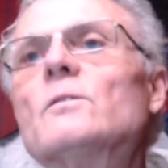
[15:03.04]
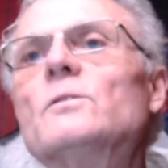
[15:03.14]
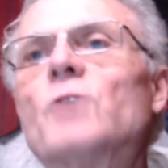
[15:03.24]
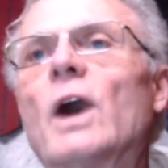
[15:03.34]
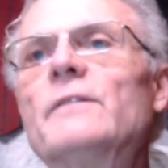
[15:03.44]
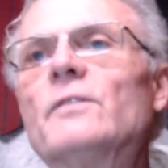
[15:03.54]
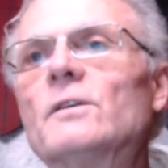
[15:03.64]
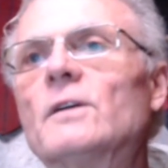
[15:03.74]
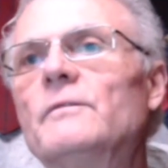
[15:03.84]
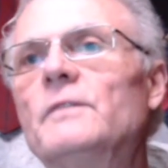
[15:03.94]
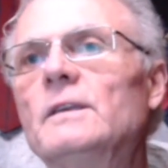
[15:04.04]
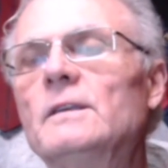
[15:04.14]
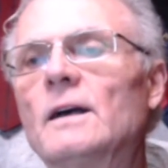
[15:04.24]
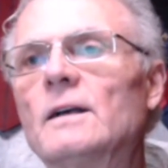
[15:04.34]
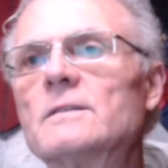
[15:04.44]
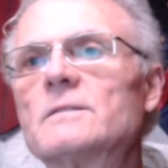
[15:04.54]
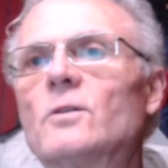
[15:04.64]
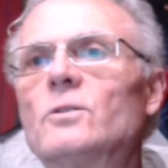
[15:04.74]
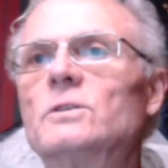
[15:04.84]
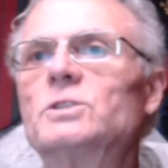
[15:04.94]
driver of the
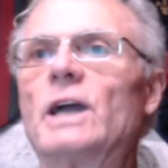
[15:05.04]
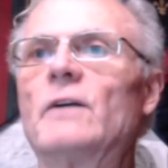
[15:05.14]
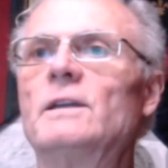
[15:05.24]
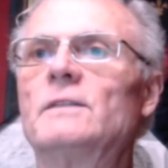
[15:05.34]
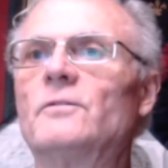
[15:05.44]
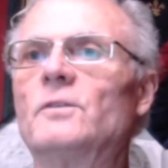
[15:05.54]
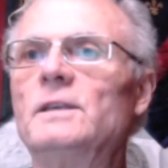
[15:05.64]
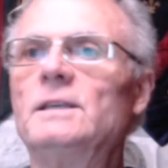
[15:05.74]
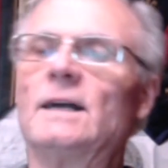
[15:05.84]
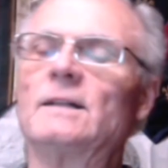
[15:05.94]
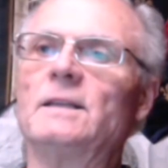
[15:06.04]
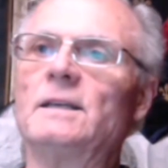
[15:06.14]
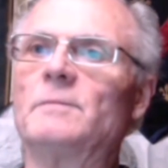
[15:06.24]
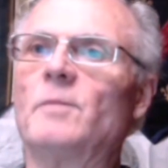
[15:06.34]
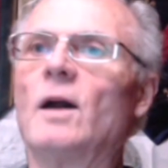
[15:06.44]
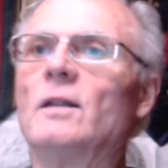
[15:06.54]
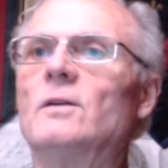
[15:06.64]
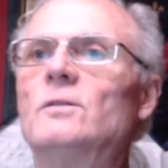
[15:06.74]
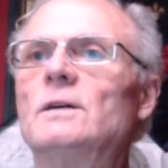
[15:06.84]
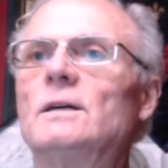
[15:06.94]
solar chariot for the Celtic
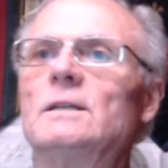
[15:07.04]
Apollo,